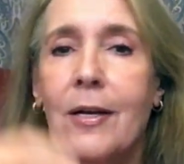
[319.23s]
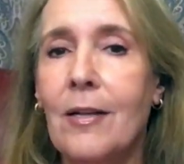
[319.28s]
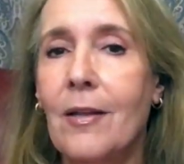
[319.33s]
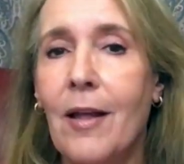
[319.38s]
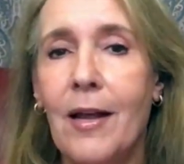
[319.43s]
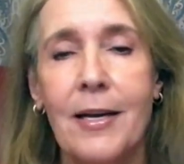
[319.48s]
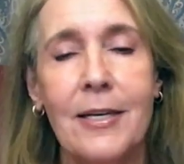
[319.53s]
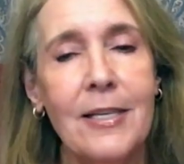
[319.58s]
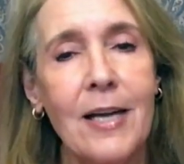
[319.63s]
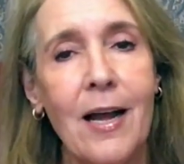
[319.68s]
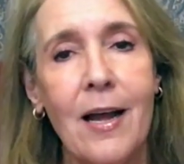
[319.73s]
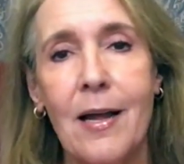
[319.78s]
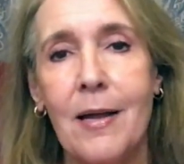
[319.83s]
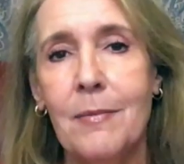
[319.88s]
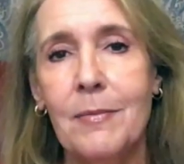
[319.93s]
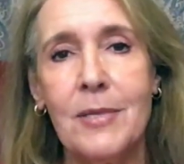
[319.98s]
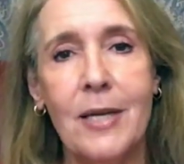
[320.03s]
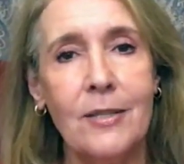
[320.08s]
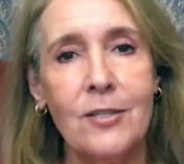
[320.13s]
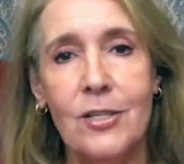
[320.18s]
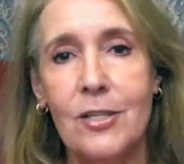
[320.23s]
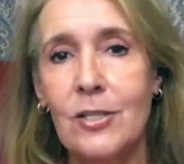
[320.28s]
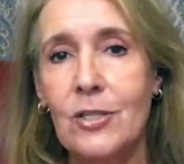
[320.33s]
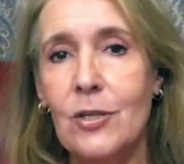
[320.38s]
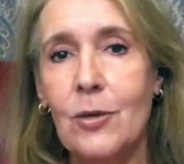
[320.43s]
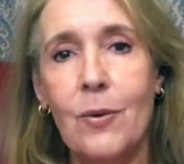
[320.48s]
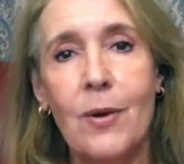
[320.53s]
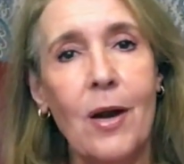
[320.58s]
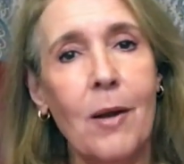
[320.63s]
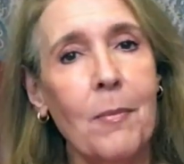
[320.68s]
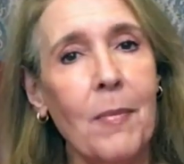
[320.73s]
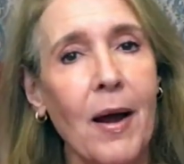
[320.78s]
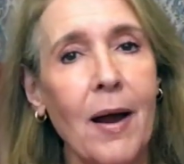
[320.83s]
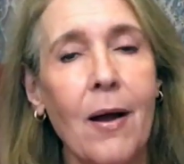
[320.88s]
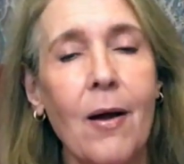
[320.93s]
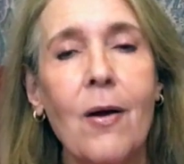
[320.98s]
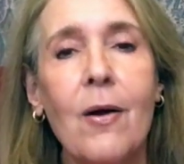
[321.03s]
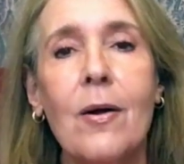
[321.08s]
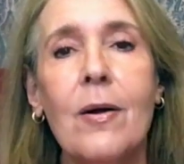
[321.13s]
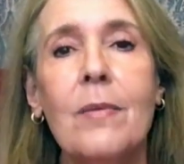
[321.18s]
A lot of times I'll just do it on my
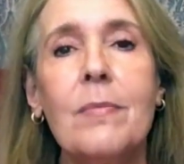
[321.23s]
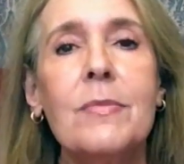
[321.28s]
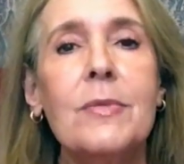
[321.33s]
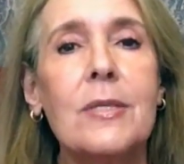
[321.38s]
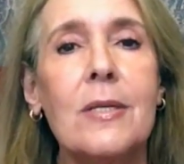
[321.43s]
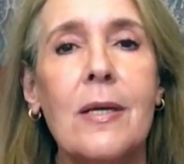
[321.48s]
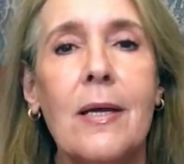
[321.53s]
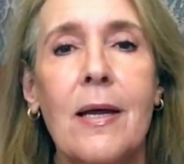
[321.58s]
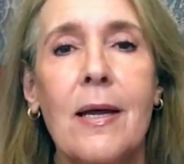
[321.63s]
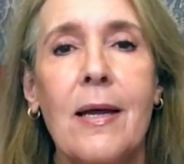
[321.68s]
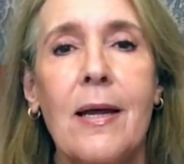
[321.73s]
arms